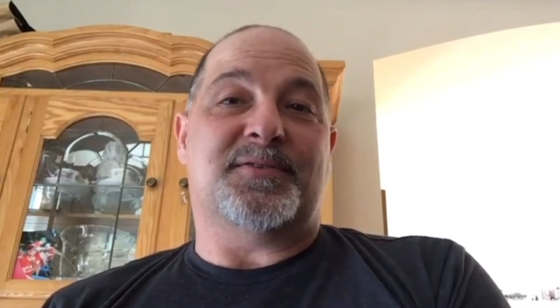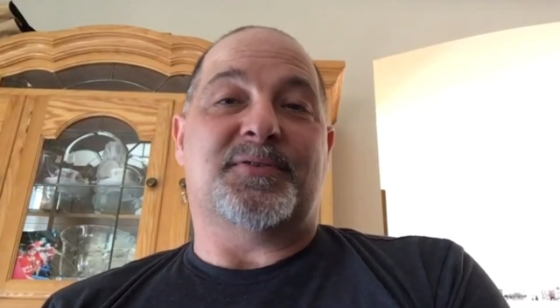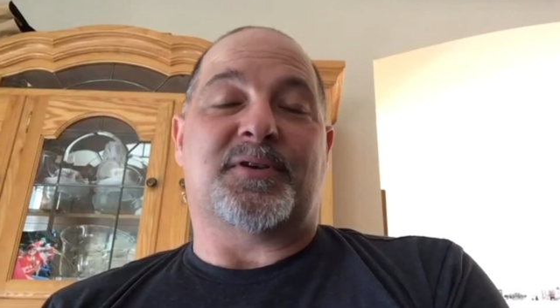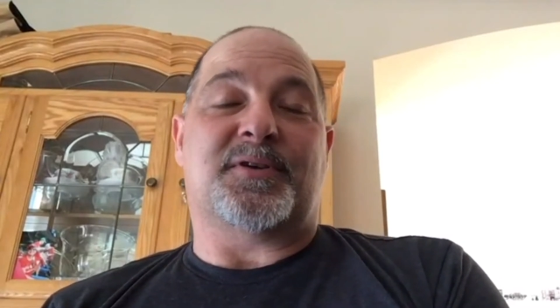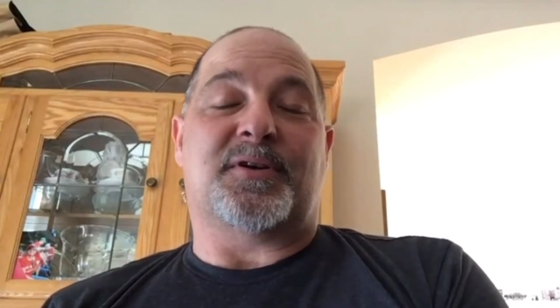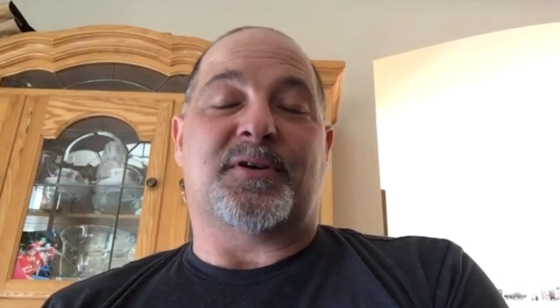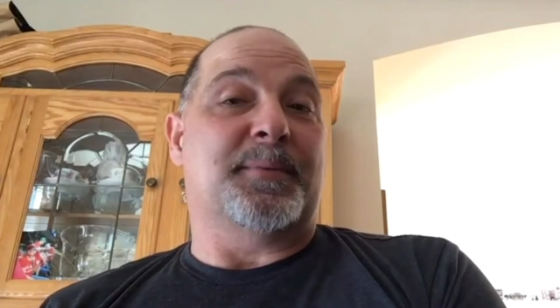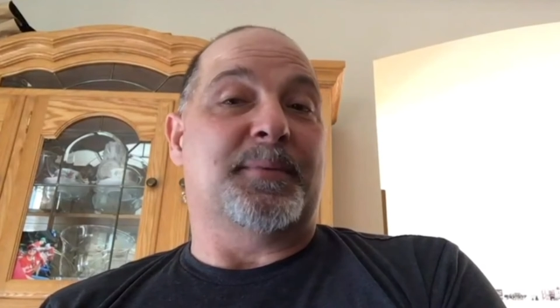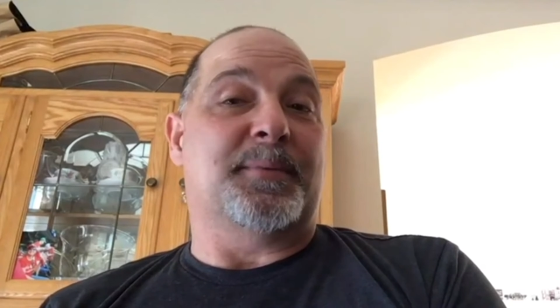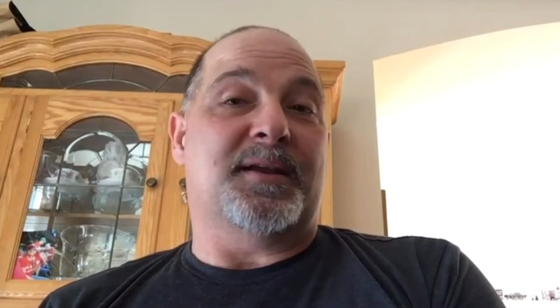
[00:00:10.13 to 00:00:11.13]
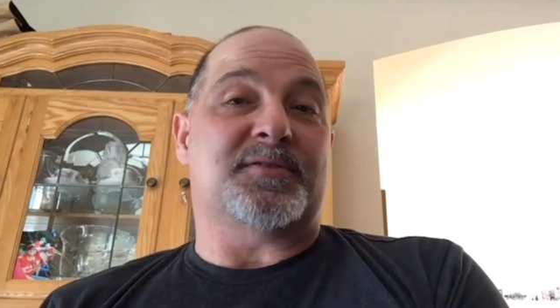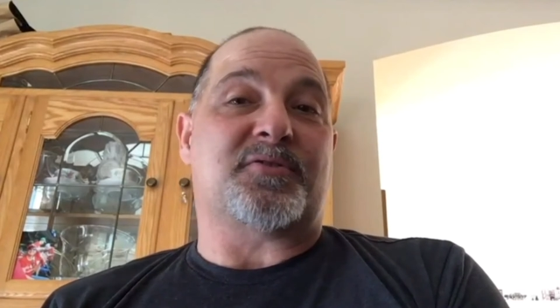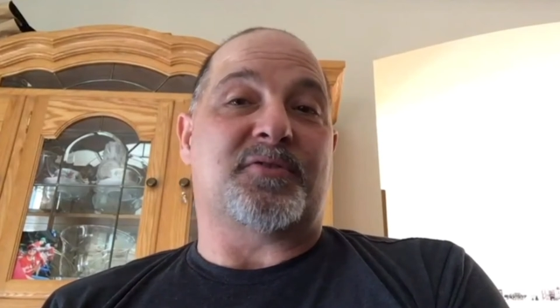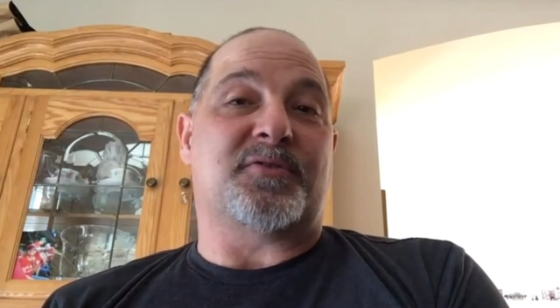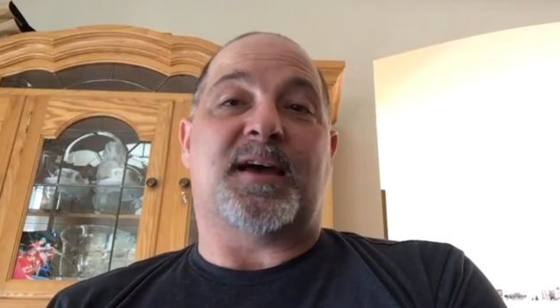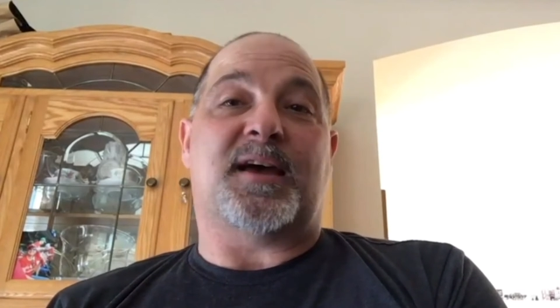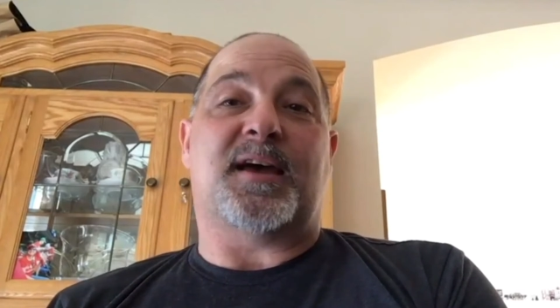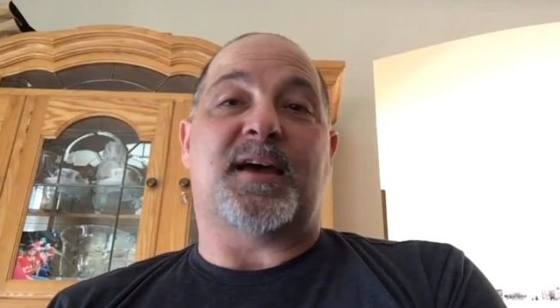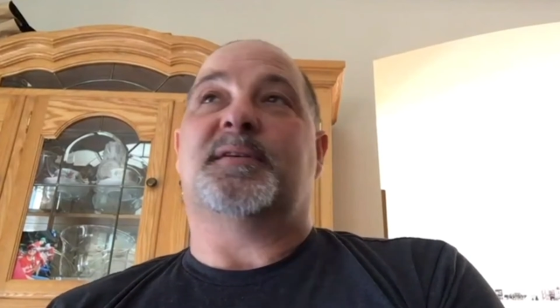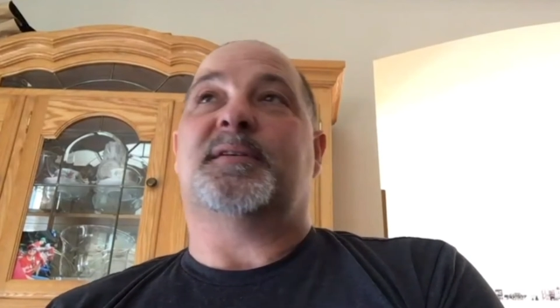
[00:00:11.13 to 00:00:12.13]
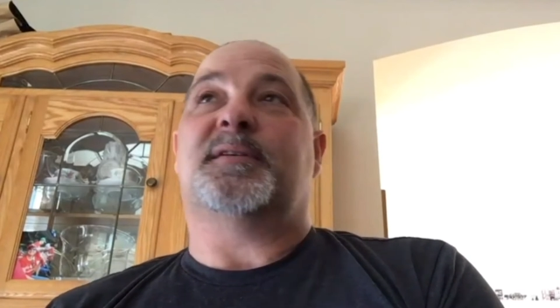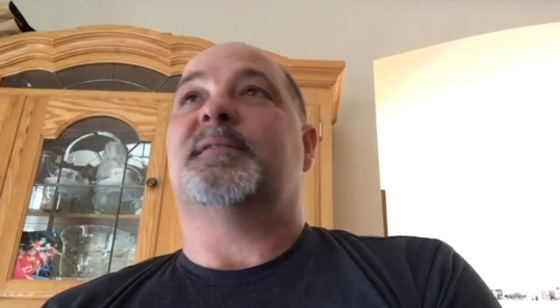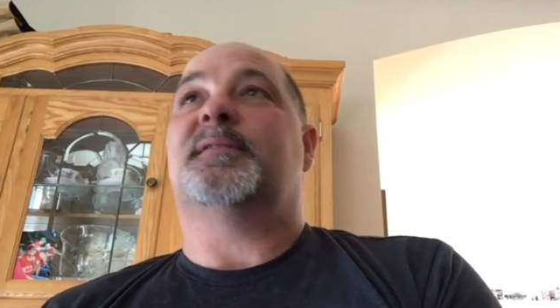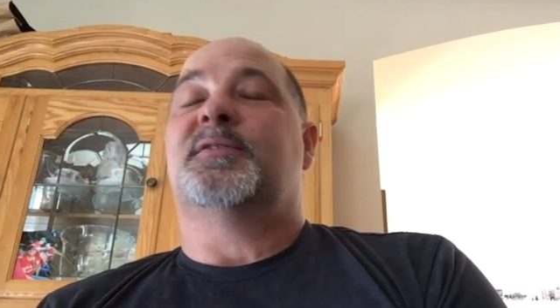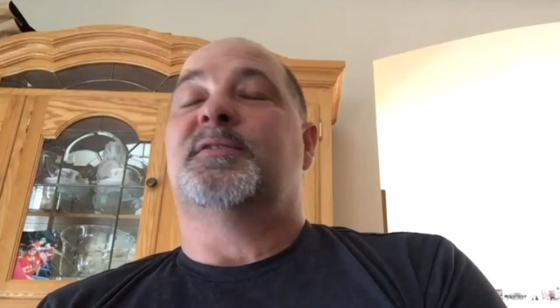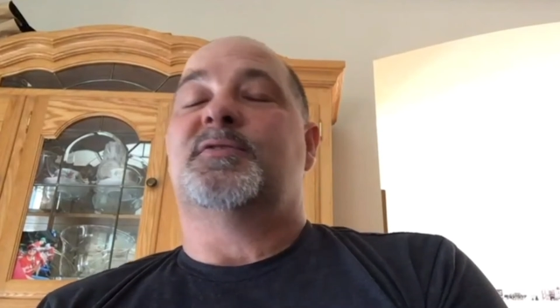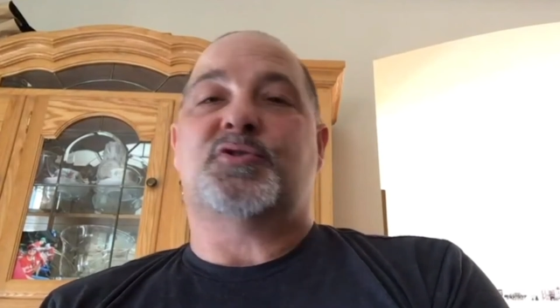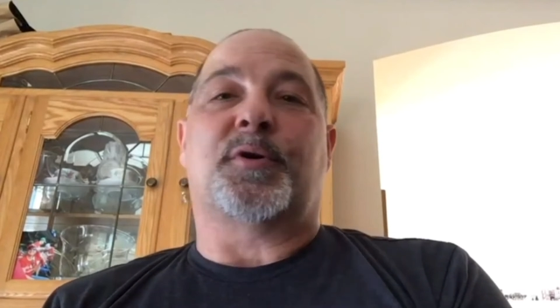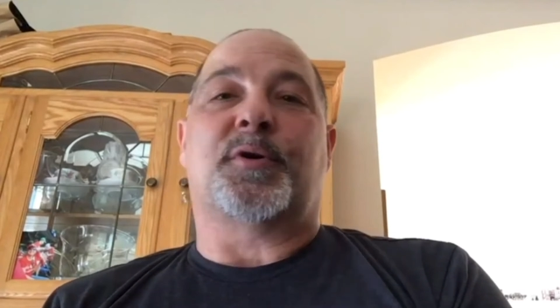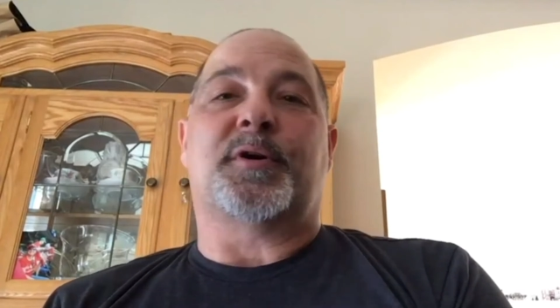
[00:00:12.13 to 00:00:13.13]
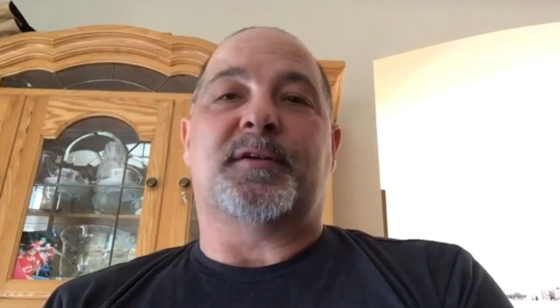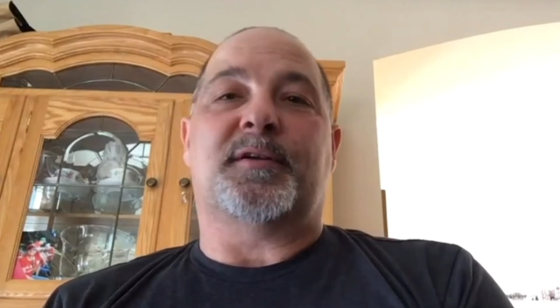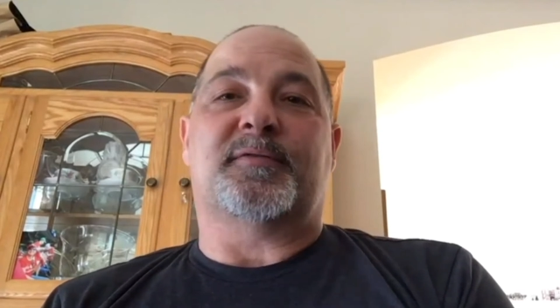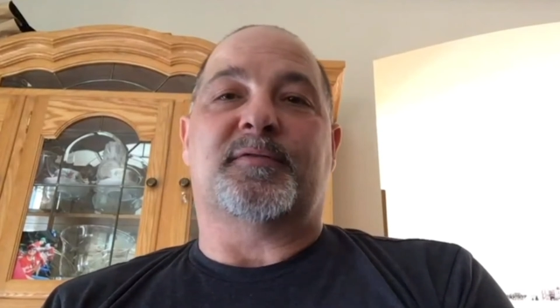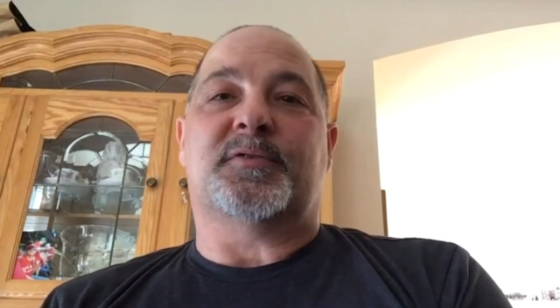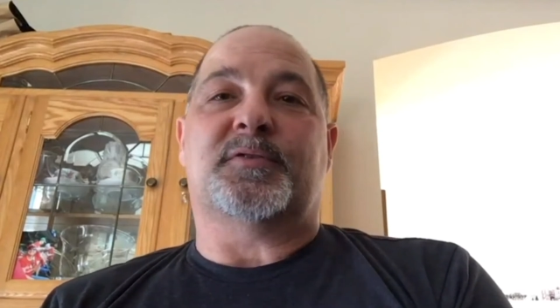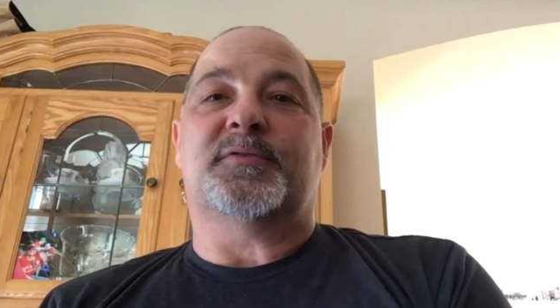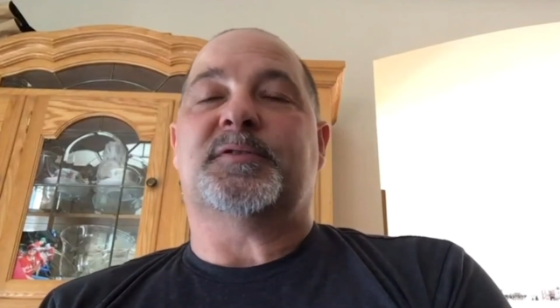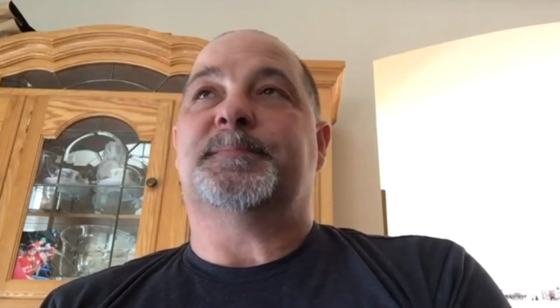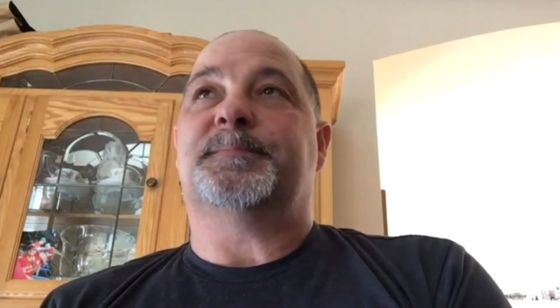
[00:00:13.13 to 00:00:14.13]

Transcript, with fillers: or, or limiting the screen time to short intervals, and